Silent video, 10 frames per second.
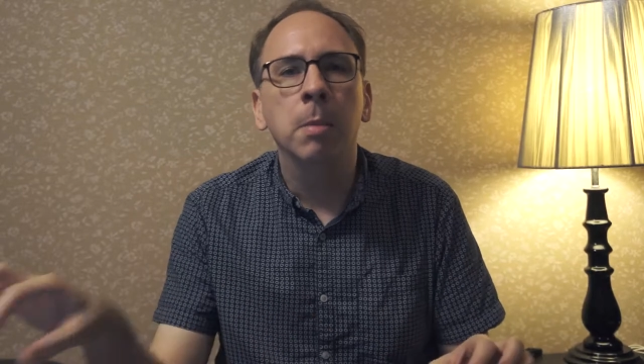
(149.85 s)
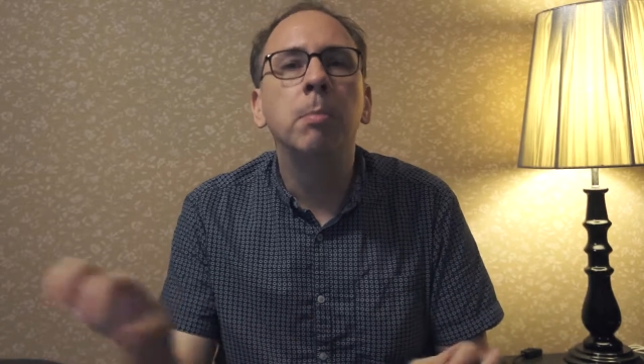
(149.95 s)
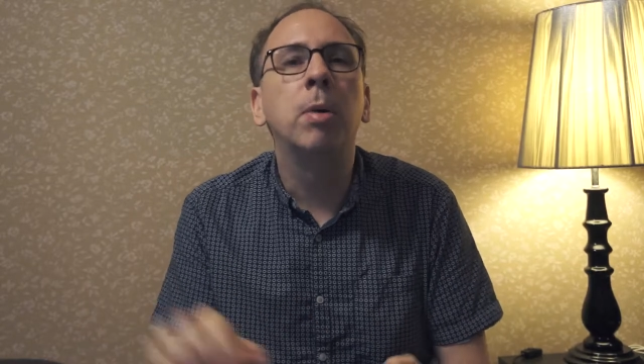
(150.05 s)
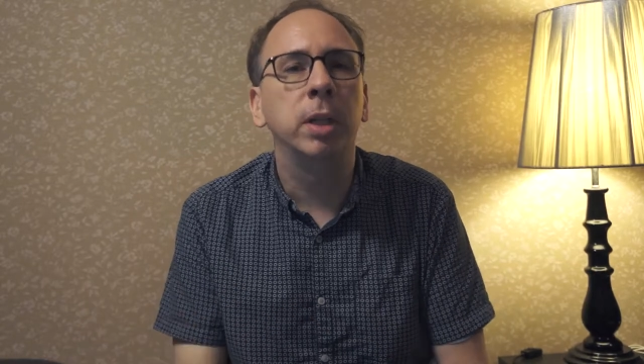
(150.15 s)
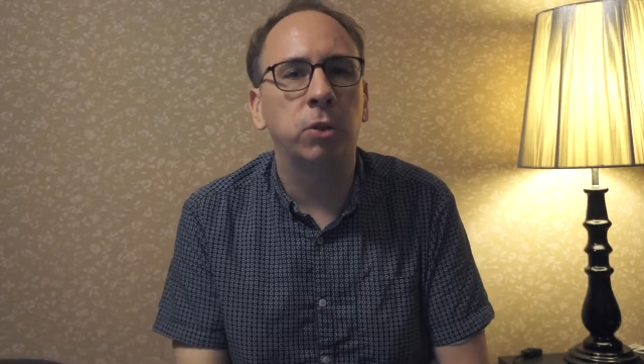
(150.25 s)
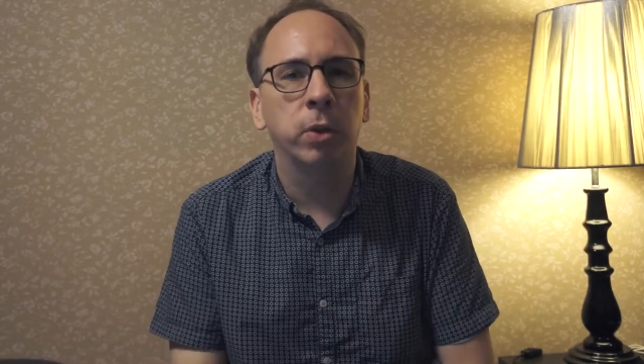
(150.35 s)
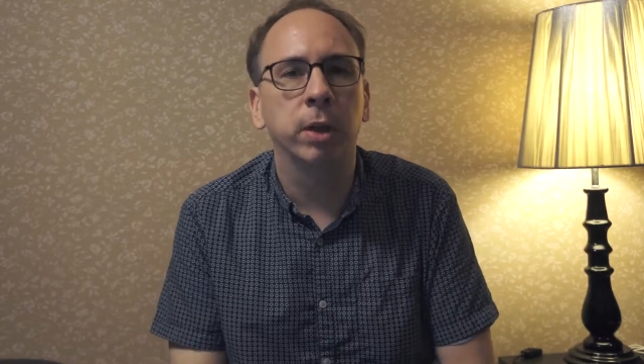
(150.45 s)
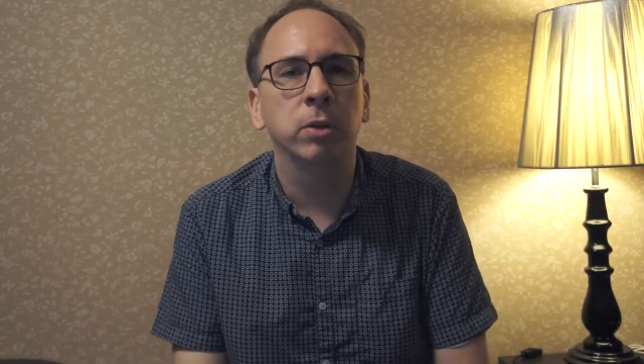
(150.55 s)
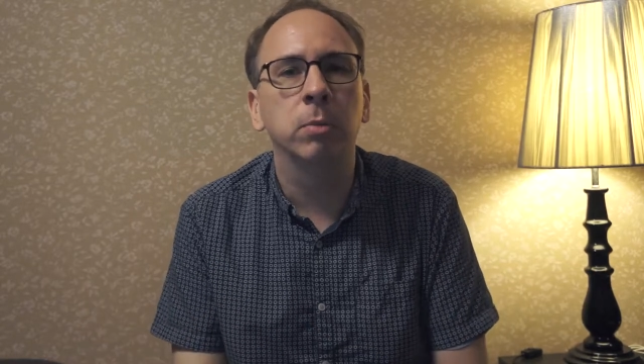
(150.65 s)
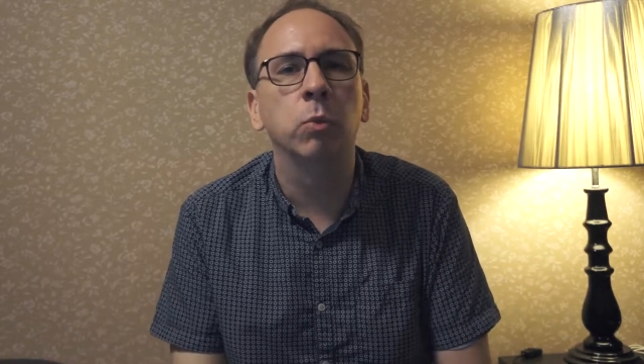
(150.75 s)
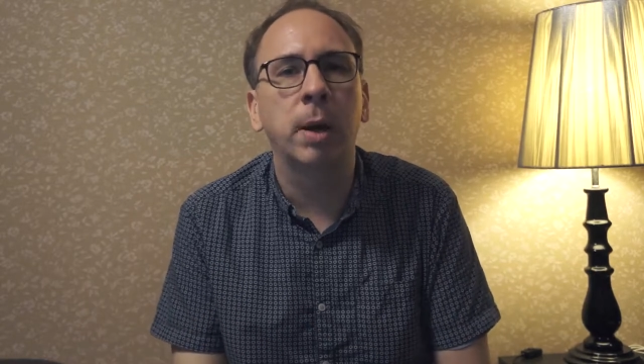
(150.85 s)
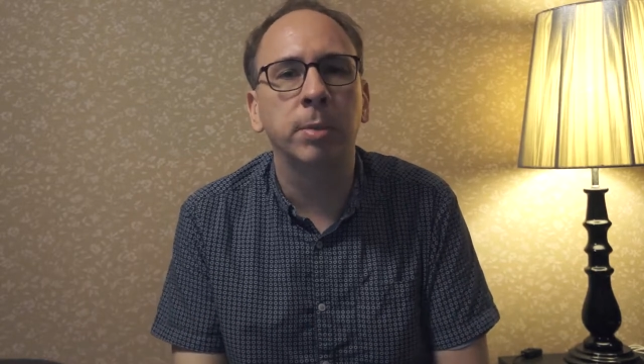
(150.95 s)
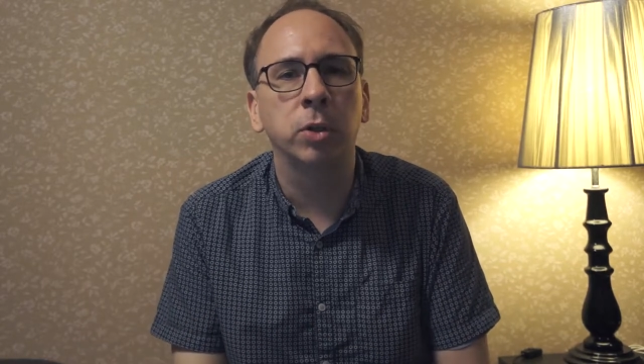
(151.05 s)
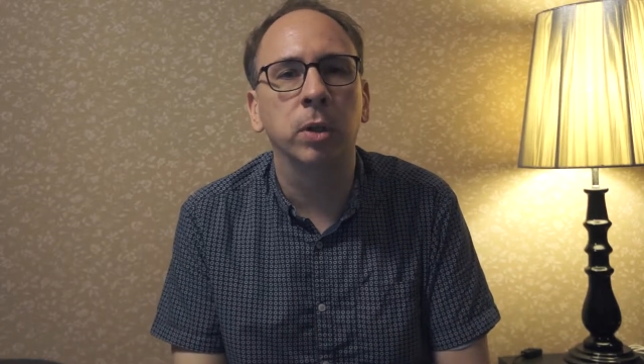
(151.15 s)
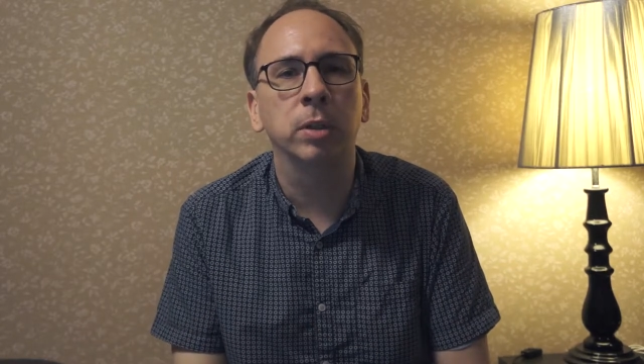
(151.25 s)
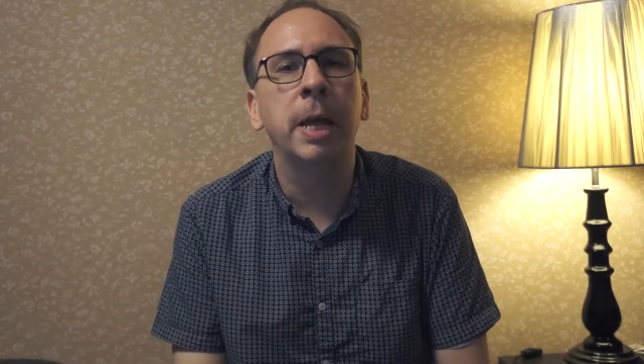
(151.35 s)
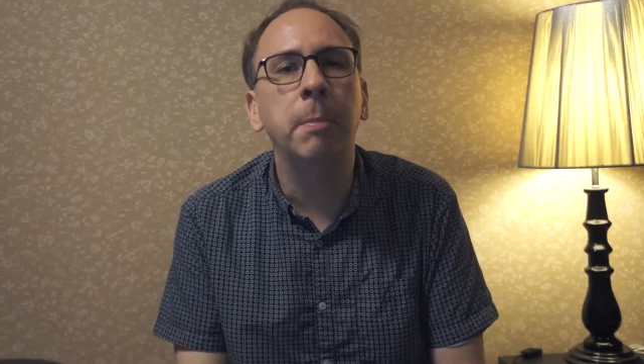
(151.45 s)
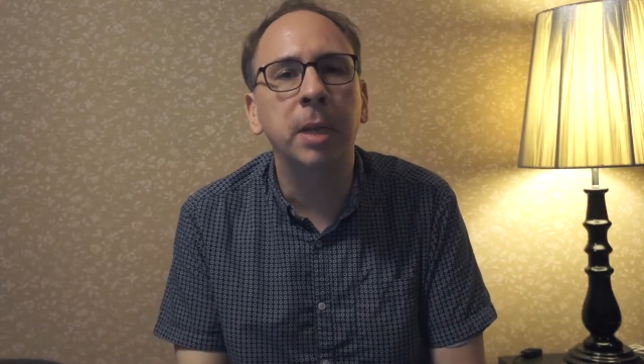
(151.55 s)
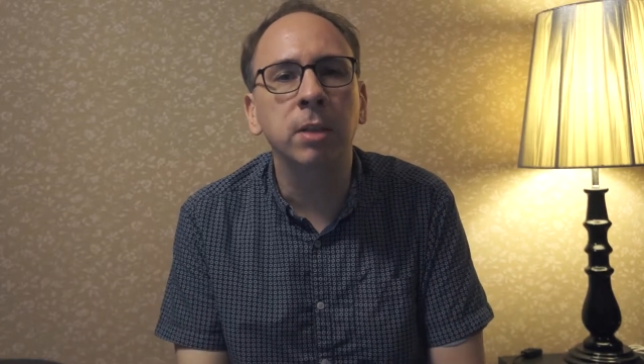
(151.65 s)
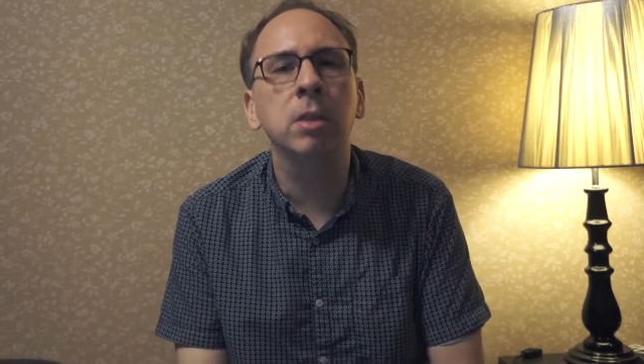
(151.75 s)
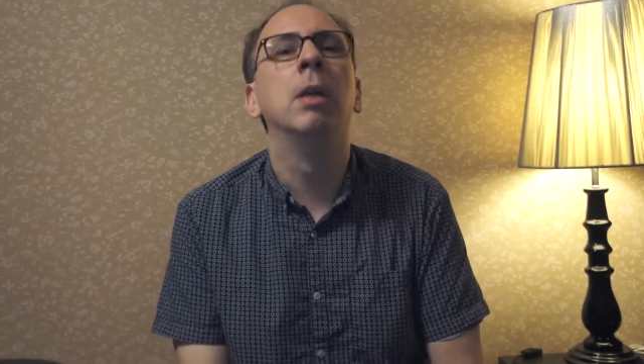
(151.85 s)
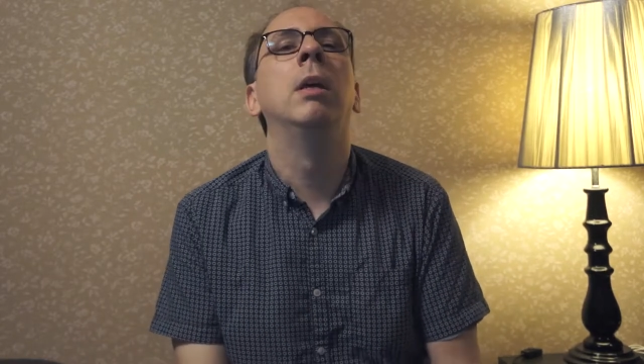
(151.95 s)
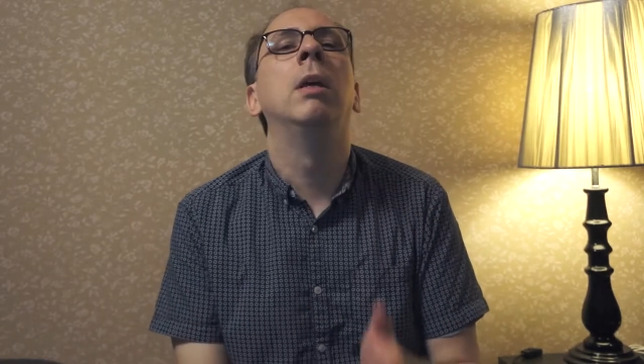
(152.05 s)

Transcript: bunny trails, some rabbit trails. That means